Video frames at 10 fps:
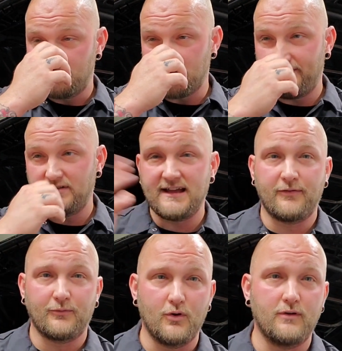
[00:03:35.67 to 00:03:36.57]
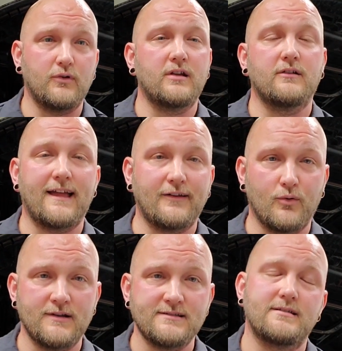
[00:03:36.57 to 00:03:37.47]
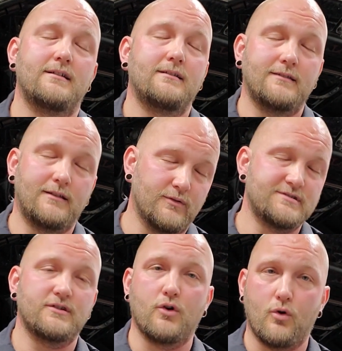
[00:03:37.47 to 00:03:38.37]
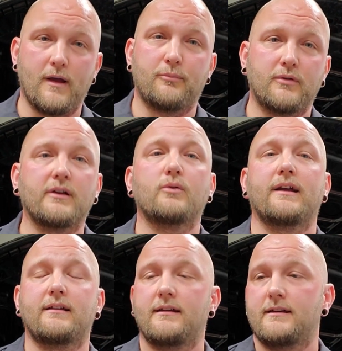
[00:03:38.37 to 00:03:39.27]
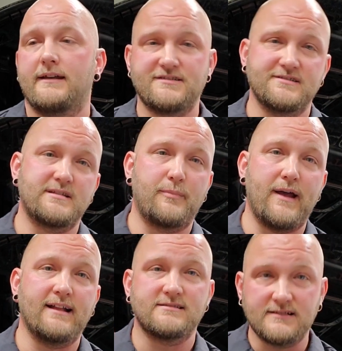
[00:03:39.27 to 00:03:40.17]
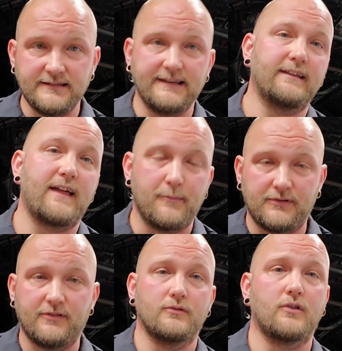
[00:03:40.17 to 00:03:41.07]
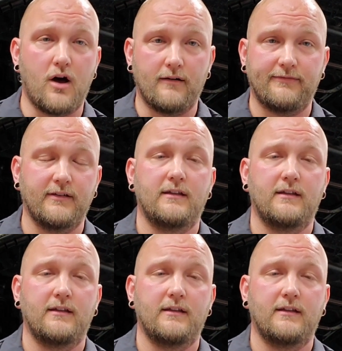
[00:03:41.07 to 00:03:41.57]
Driving down the road, if you hear that noise, the noise should go away pretty quick. It's just the pads cleaning that material off.